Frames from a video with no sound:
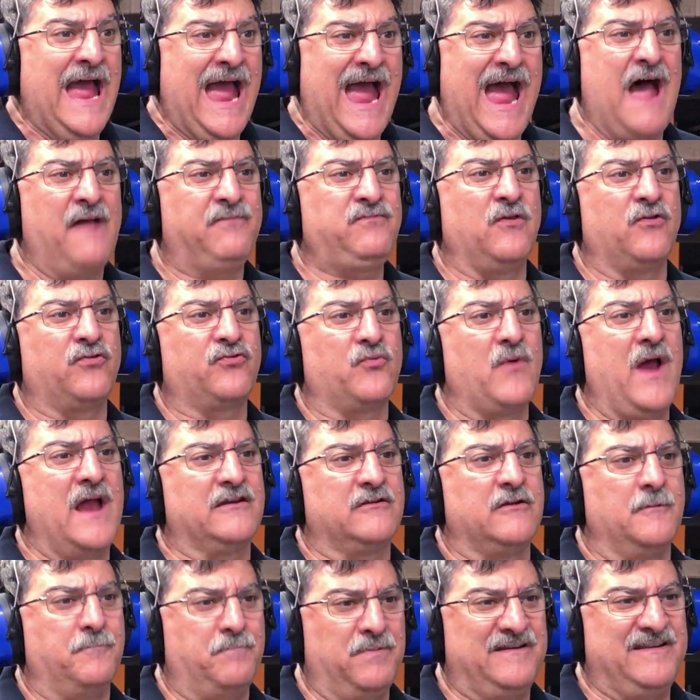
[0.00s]
at the
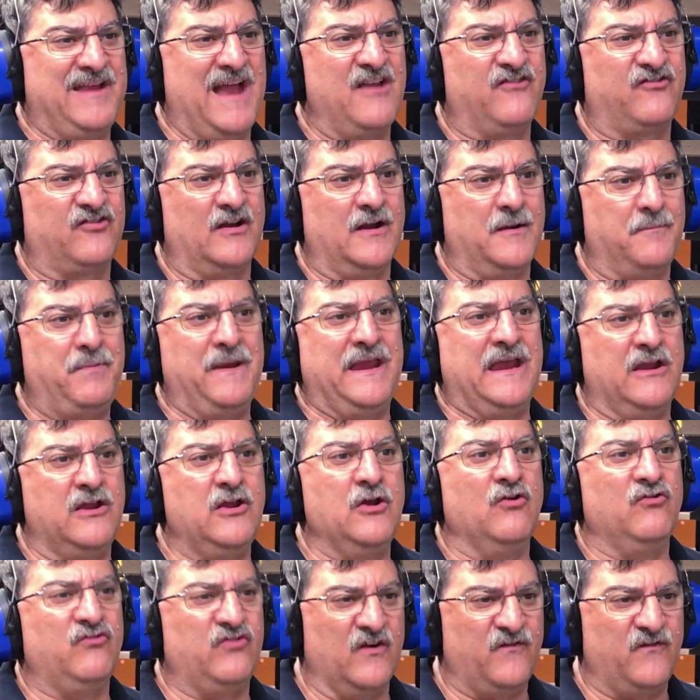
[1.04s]
threat could potentially be a huge